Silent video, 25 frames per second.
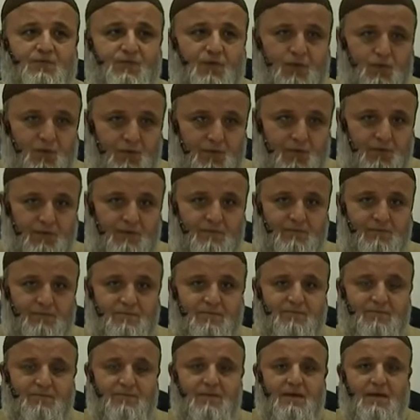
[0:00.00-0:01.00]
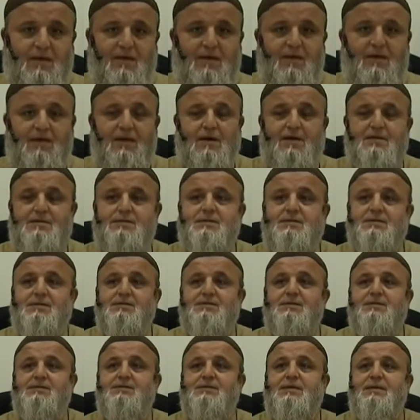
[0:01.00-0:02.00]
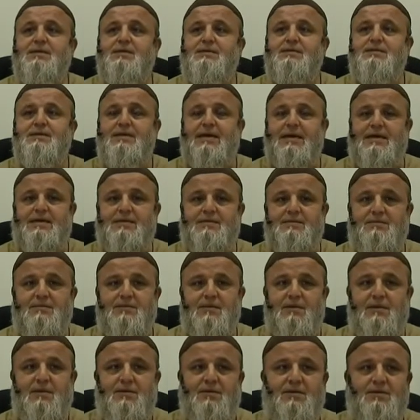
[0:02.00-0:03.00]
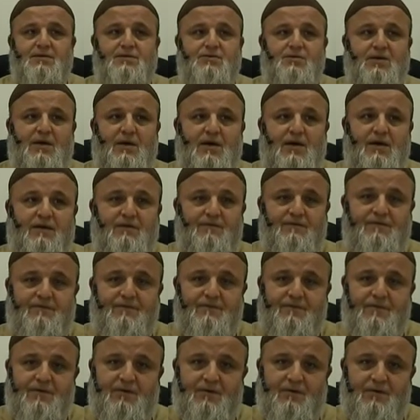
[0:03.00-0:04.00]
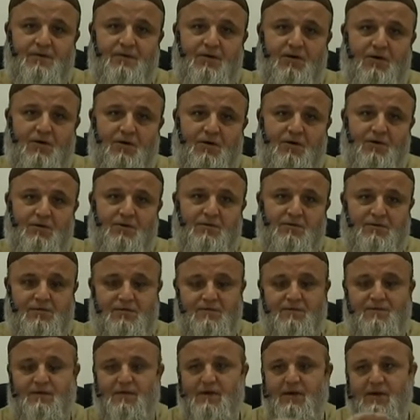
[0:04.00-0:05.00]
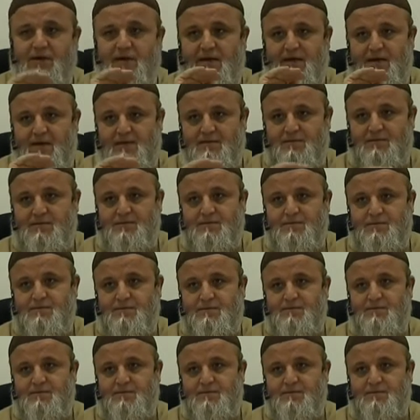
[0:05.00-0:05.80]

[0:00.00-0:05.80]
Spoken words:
folk and our young sisters these days to have long fingernails.